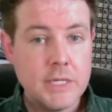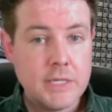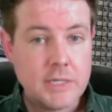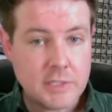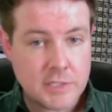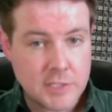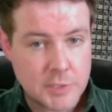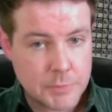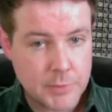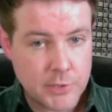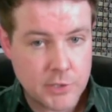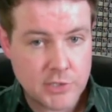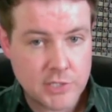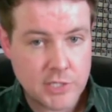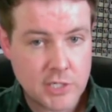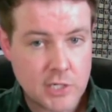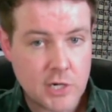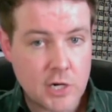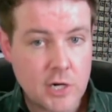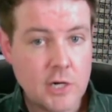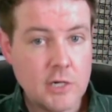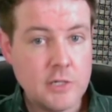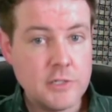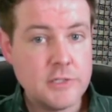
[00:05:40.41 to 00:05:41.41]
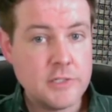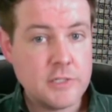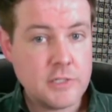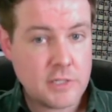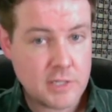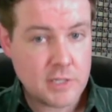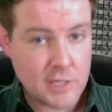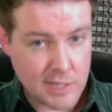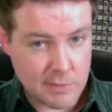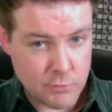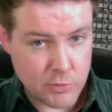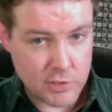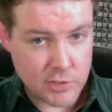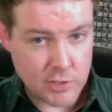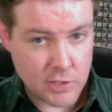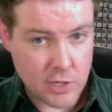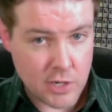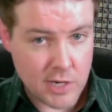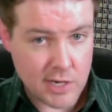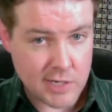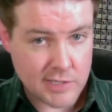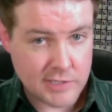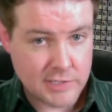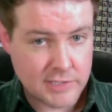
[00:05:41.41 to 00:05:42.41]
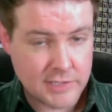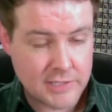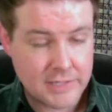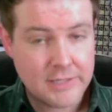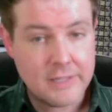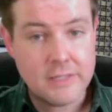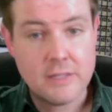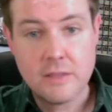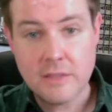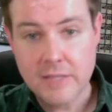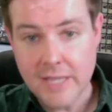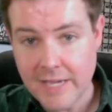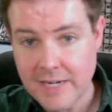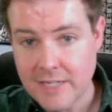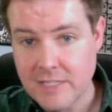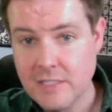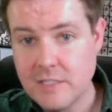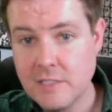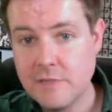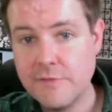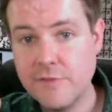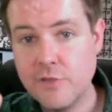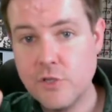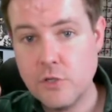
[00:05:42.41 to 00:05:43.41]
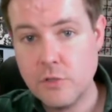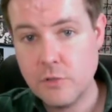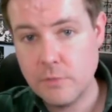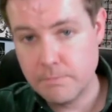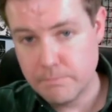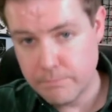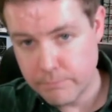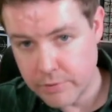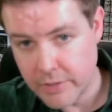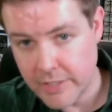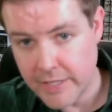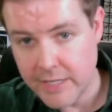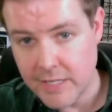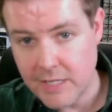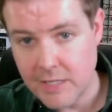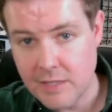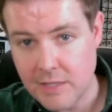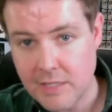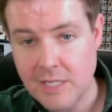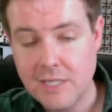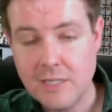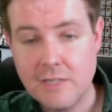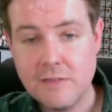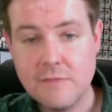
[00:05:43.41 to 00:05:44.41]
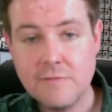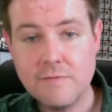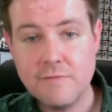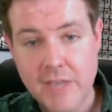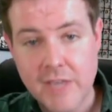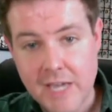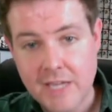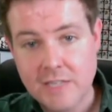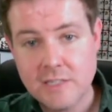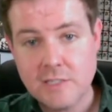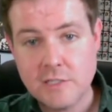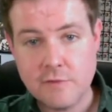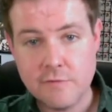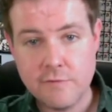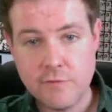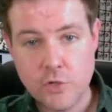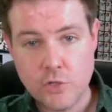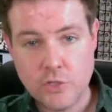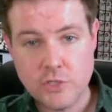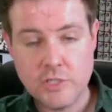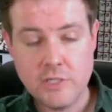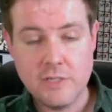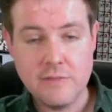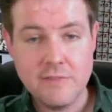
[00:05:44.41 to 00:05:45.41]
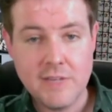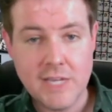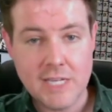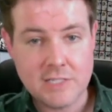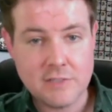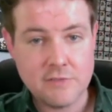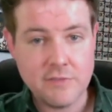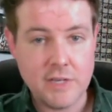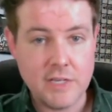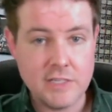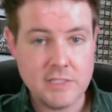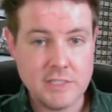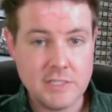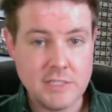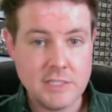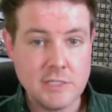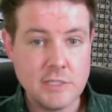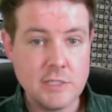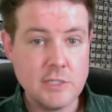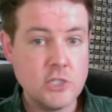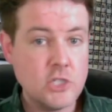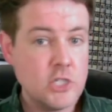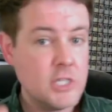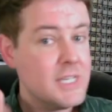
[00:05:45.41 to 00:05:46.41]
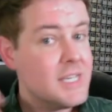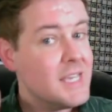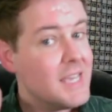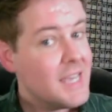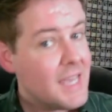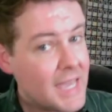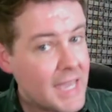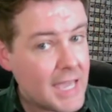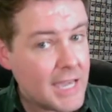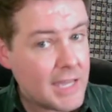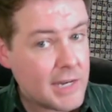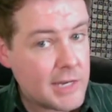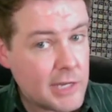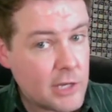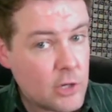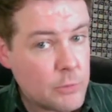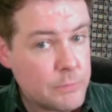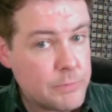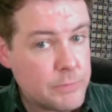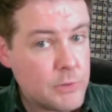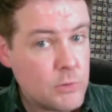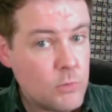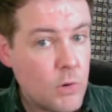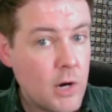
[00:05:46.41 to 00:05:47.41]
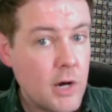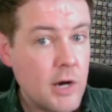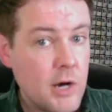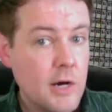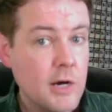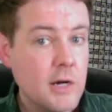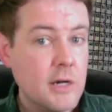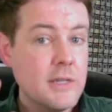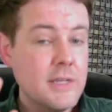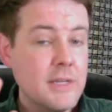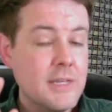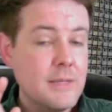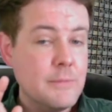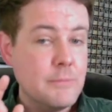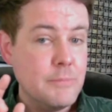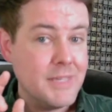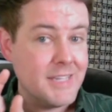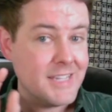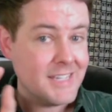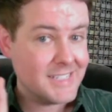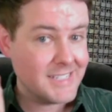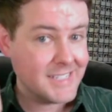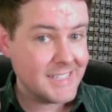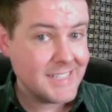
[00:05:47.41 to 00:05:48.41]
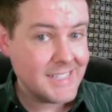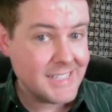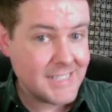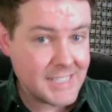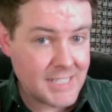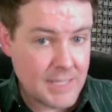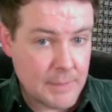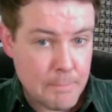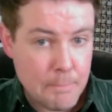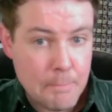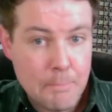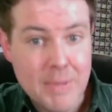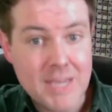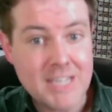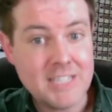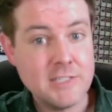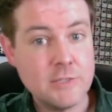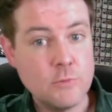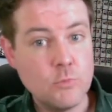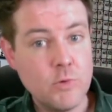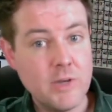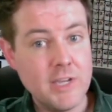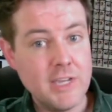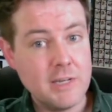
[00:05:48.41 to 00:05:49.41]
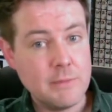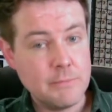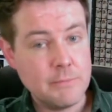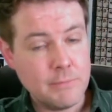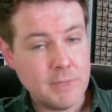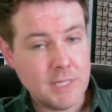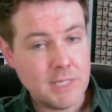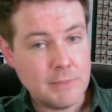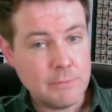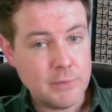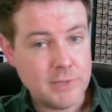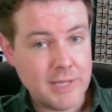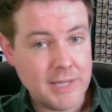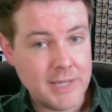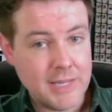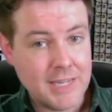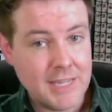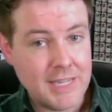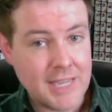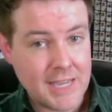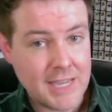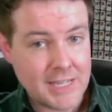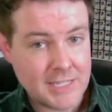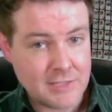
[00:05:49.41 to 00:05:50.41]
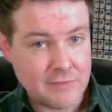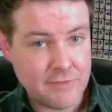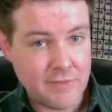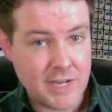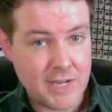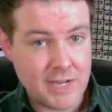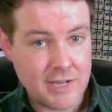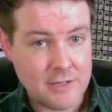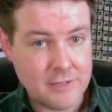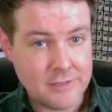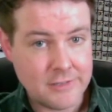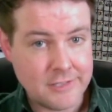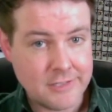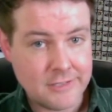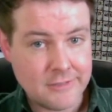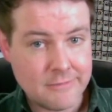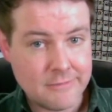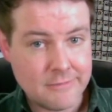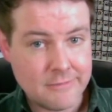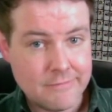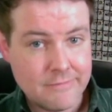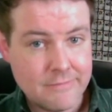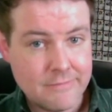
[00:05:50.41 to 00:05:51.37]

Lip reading: Conspiracy cards come with a cost. That is, if you're playing the advanced version of X-Files CCG, and I hope you are, because it is the best way to be playing X-Files.